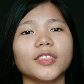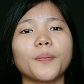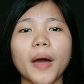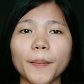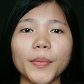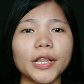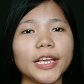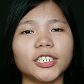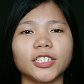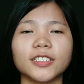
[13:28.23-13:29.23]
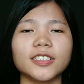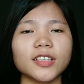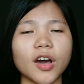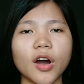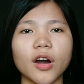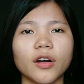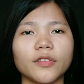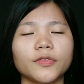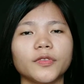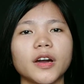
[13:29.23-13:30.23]
the populations
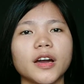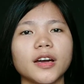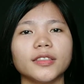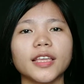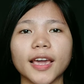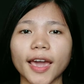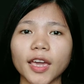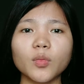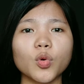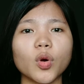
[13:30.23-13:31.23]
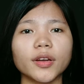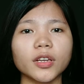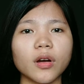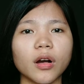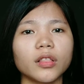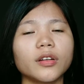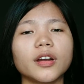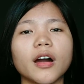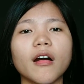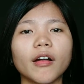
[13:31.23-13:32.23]
of Decayum
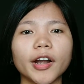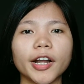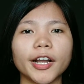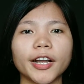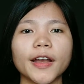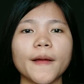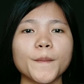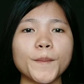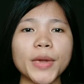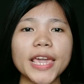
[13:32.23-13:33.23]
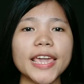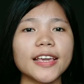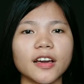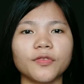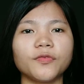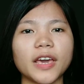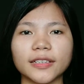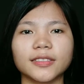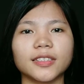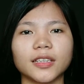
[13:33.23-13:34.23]
quadricolor are being
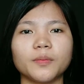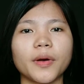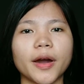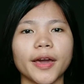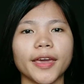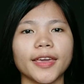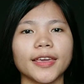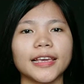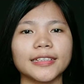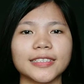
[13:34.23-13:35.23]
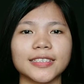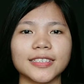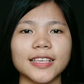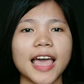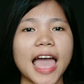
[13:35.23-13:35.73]
affected by its